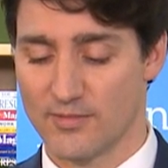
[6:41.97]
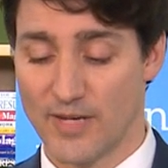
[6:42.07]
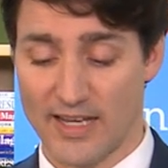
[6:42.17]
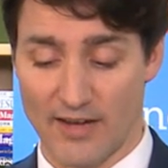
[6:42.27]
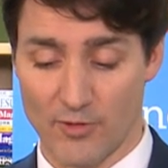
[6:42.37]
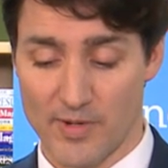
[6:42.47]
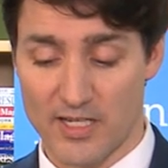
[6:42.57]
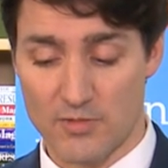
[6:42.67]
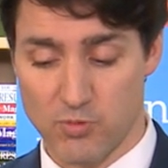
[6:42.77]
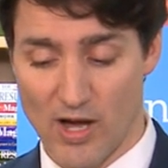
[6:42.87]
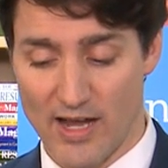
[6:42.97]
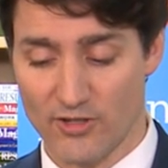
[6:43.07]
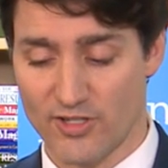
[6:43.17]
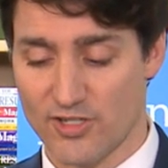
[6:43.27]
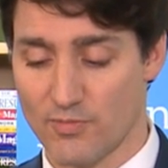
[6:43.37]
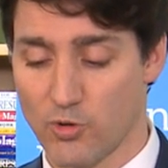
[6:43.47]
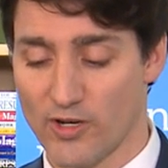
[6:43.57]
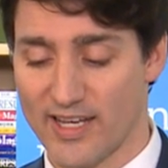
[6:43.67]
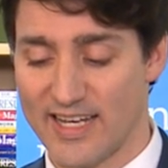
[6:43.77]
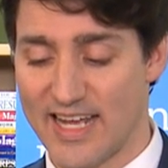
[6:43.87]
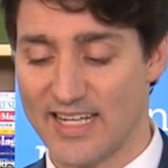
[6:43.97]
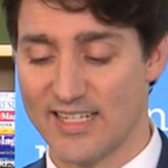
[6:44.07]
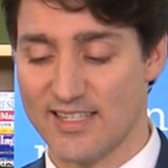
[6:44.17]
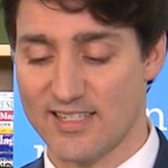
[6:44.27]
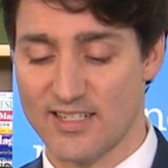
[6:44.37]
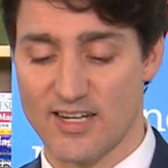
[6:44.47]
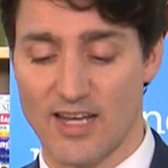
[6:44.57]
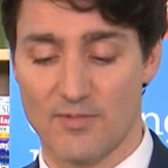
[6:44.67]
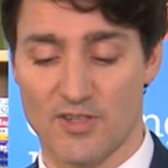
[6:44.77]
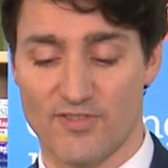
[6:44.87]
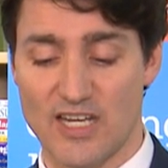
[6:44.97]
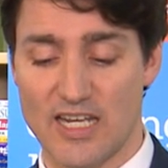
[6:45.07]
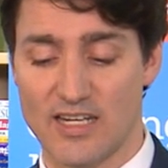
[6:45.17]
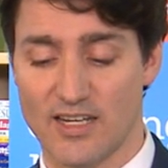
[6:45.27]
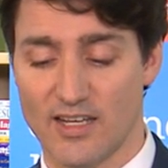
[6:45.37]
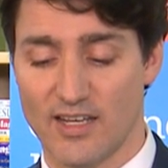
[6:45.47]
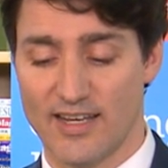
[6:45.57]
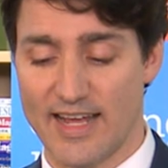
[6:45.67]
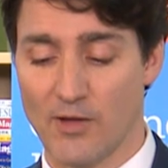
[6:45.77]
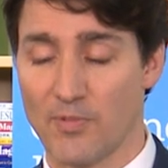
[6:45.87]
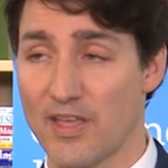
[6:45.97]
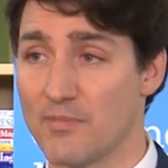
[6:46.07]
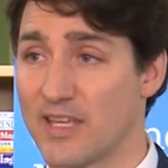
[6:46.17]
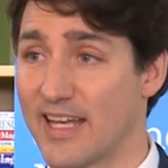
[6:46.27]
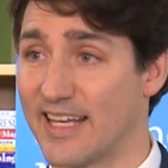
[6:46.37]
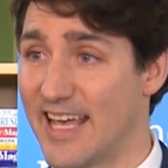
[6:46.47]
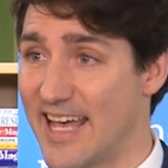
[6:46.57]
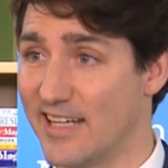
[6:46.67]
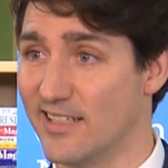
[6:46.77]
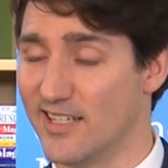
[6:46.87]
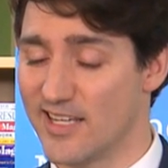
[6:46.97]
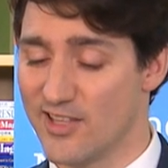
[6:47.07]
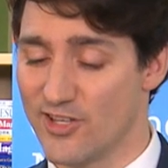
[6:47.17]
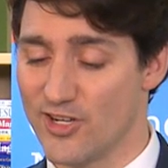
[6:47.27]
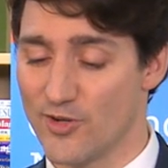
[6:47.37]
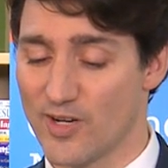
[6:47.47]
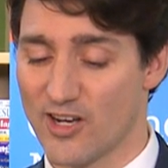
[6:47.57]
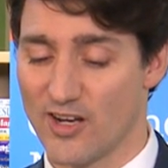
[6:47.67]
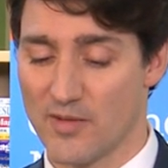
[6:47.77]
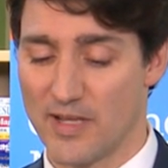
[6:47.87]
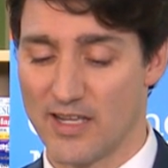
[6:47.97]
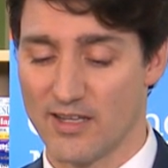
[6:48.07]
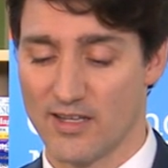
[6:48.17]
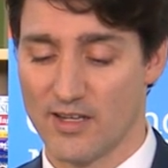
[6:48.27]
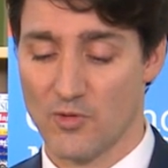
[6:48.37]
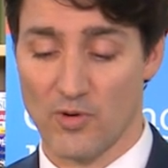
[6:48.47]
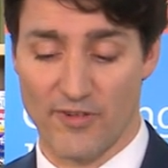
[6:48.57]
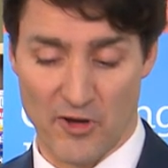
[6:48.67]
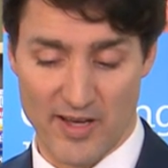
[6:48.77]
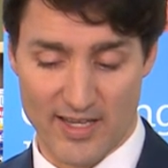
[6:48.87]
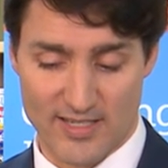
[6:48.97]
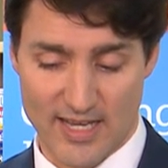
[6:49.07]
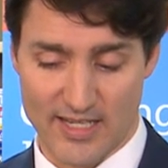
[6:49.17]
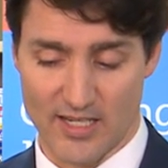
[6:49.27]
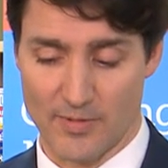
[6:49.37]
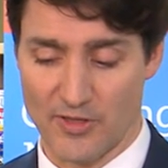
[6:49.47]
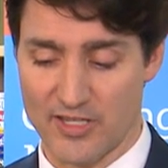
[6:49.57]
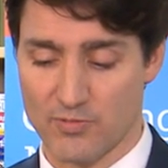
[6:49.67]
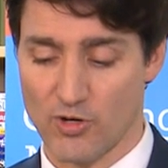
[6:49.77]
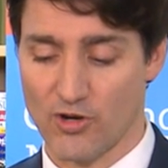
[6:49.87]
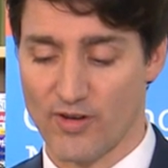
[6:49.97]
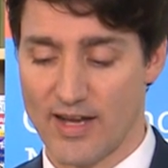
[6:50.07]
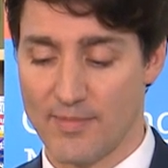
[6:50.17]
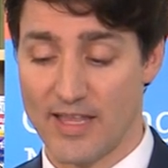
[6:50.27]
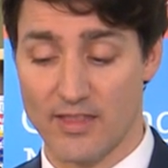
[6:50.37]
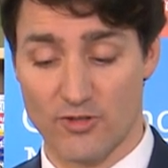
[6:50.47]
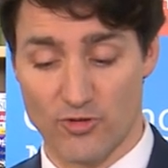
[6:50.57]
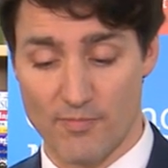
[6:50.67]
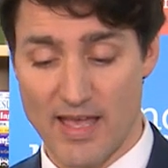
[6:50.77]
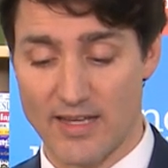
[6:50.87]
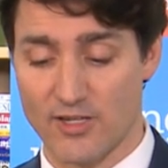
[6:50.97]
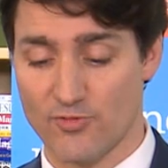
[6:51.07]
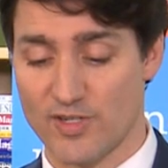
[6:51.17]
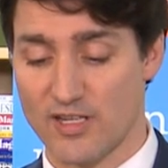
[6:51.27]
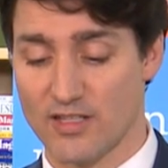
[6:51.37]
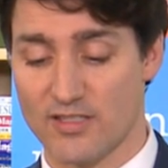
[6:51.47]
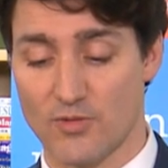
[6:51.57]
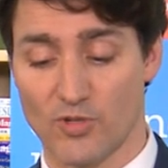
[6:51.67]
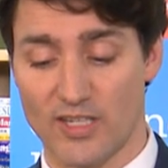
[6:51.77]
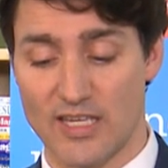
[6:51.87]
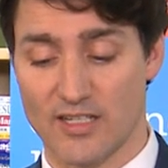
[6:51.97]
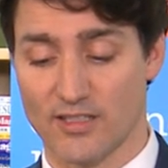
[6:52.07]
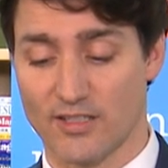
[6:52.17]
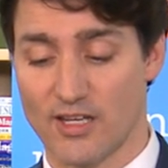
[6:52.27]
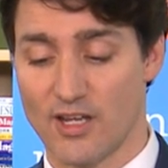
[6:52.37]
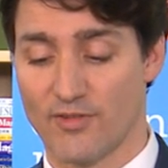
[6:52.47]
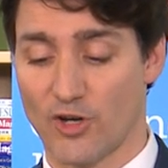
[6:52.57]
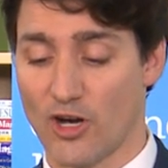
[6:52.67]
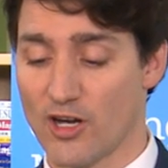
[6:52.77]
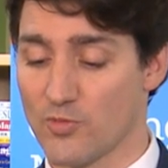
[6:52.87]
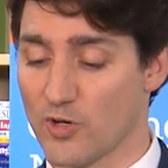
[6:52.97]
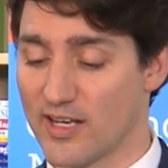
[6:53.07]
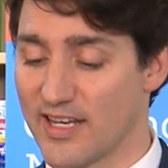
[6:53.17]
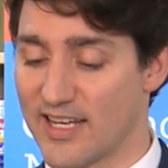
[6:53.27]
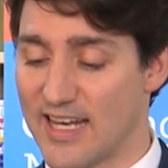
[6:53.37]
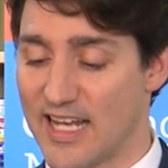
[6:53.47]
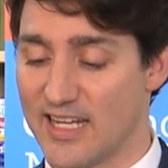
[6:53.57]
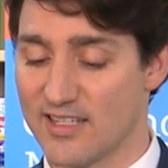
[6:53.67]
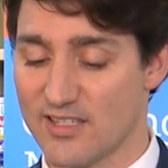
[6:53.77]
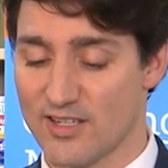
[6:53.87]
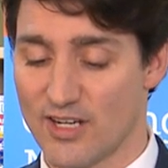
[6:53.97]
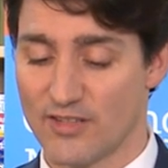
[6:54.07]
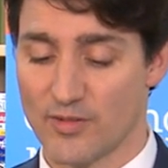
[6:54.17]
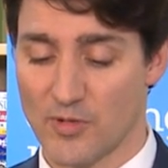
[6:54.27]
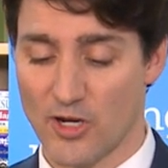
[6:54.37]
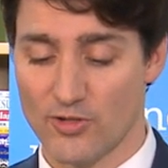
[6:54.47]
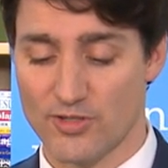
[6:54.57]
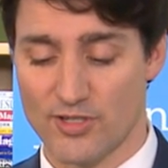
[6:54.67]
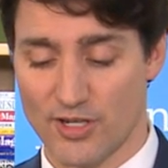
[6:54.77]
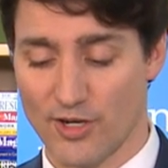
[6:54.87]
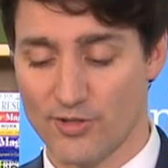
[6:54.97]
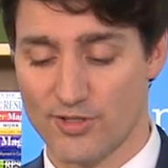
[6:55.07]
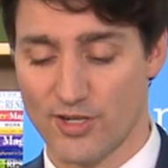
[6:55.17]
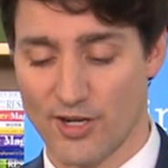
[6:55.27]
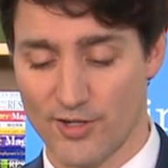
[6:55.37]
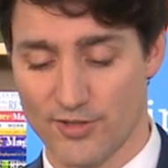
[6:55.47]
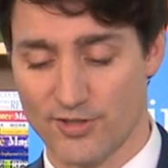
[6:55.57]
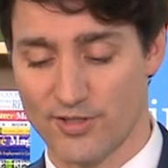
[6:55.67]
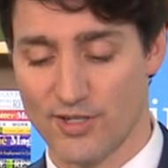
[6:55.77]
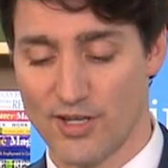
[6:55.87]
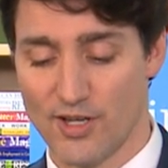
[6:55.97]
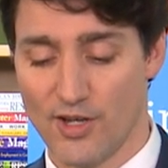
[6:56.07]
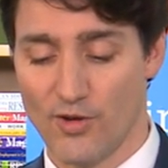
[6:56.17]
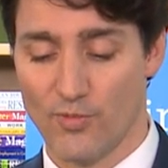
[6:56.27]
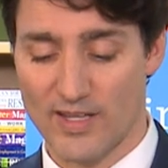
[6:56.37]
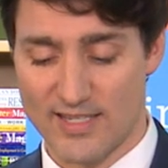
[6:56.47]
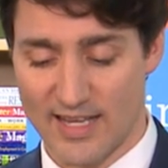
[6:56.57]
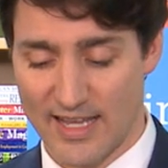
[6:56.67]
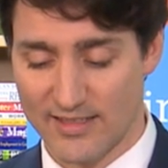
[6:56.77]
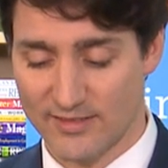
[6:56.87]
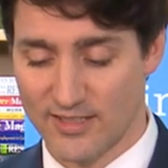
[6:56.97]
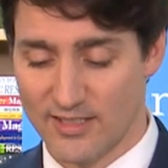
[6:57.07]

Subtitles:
My government is proud to support Canadians in times of need and help them get ahead in the new economy. We're very excited about this program and the tremendous results it will yield for hardworking Canadians from coast to coast to coast. Once again,